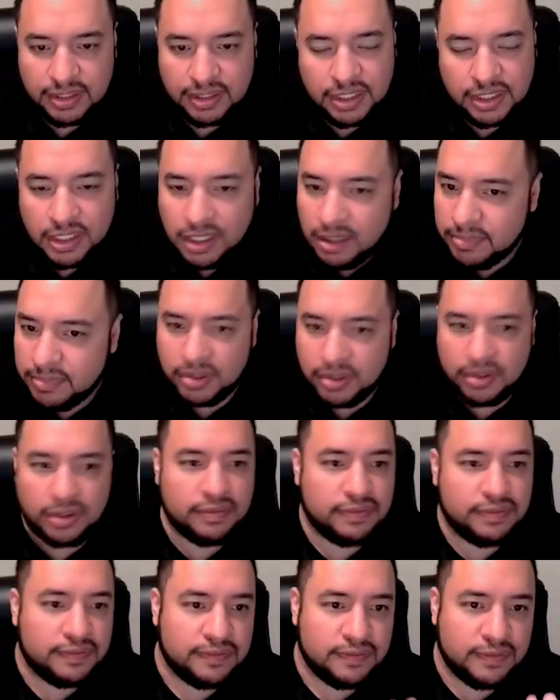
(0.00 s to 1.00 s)
number
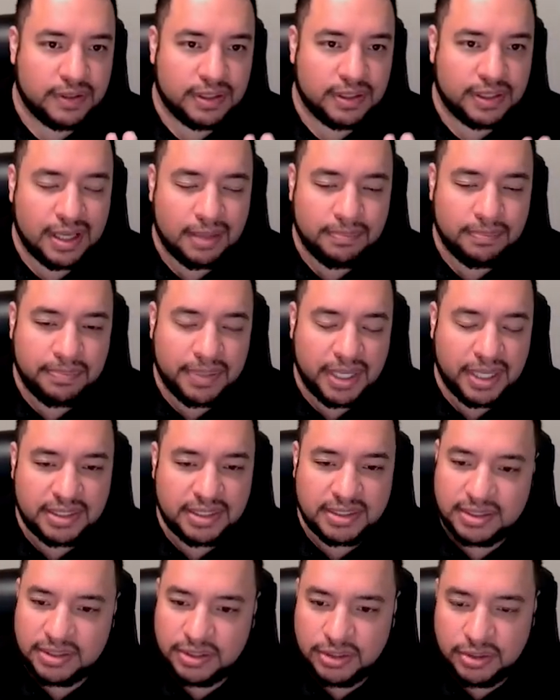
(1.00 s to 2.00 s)
of
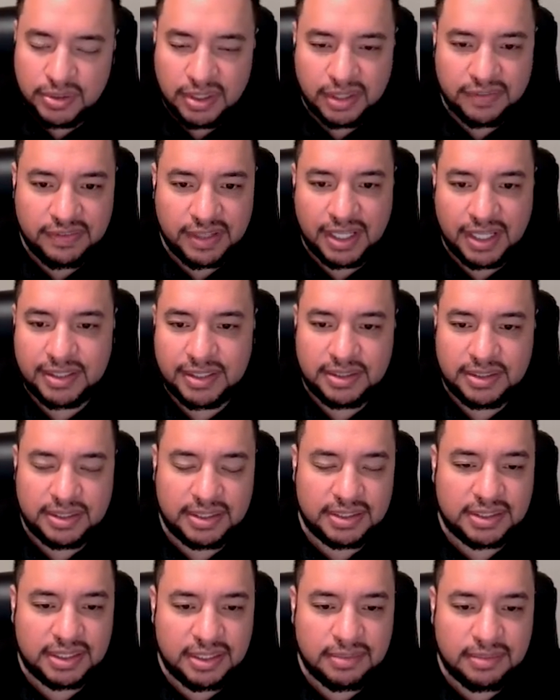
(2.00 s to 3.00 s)
campaigns you have added
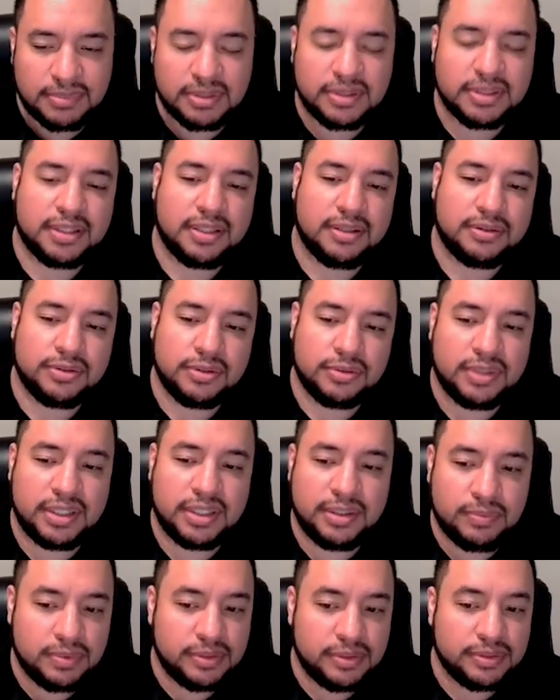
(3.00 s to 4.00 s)
this email account to,
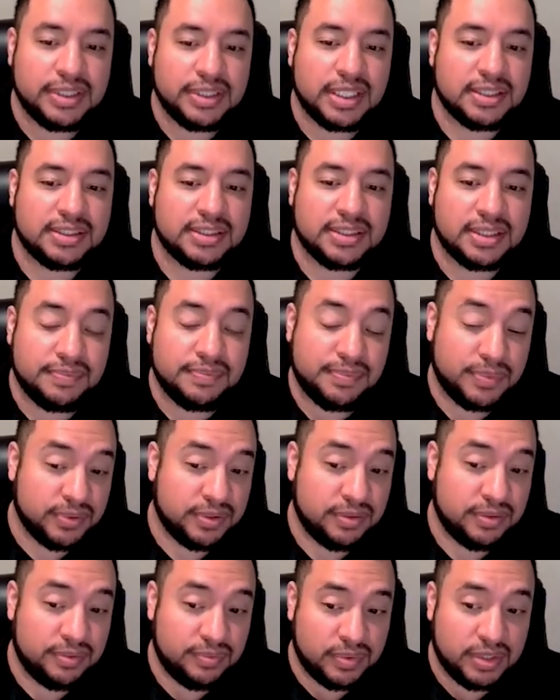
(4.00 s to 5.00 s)
it will not send
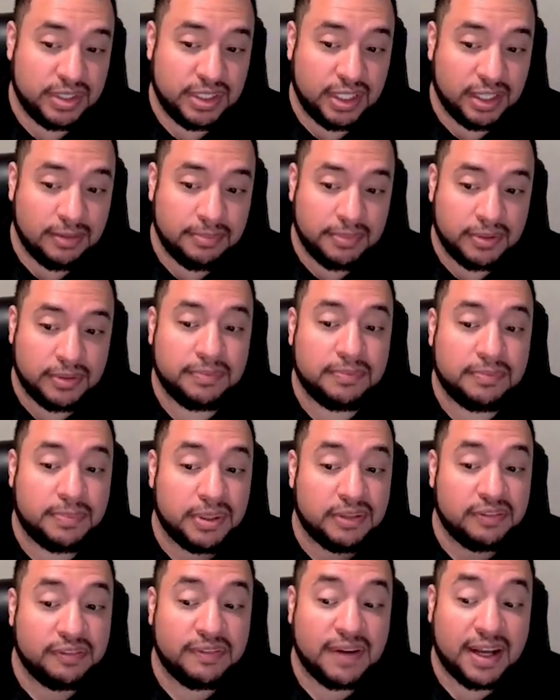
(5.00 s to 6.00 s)
more than 1 email
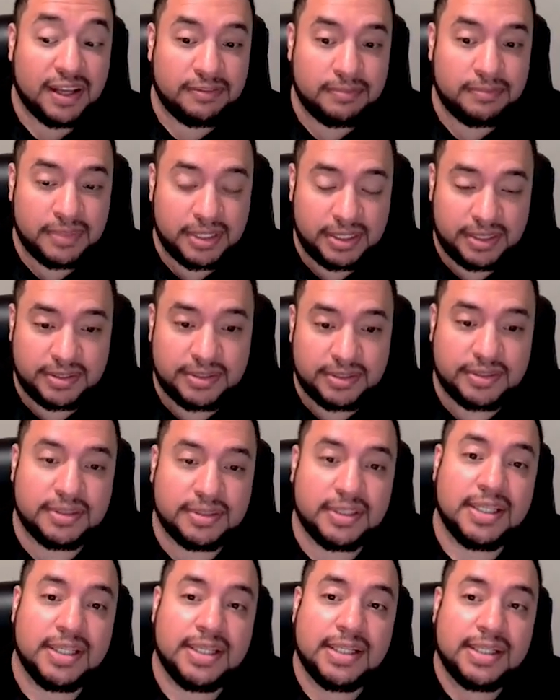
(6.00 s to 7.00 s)
per 5
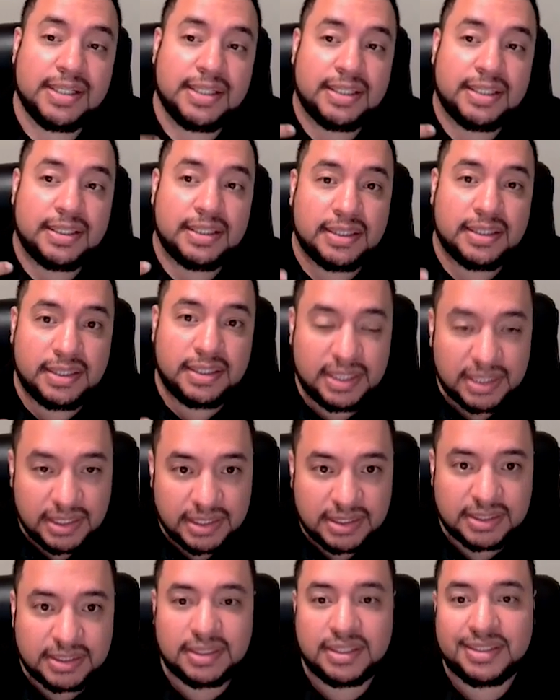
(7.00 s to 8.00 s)
minutes.
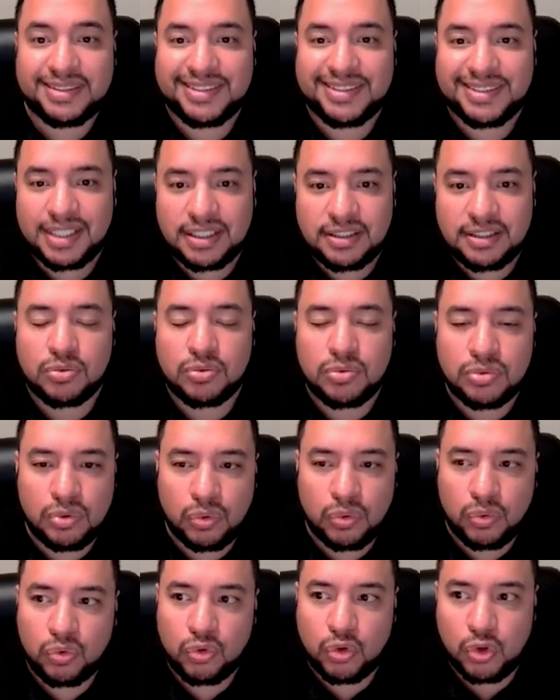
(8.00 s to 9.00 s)
This sends
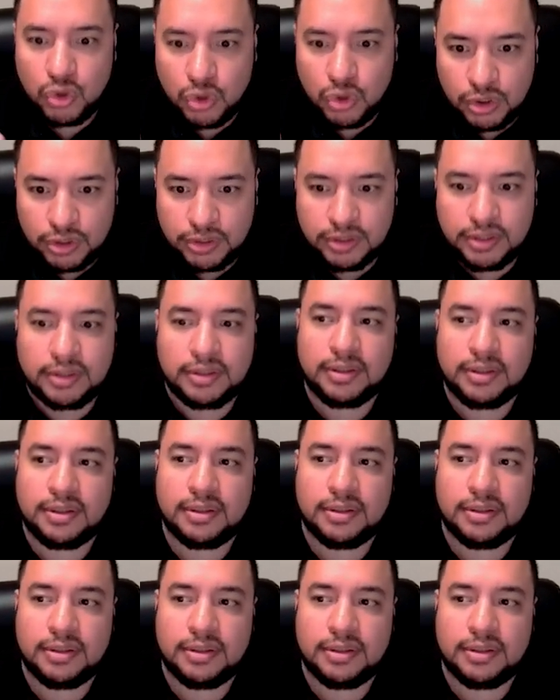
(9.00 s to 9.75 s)
Google good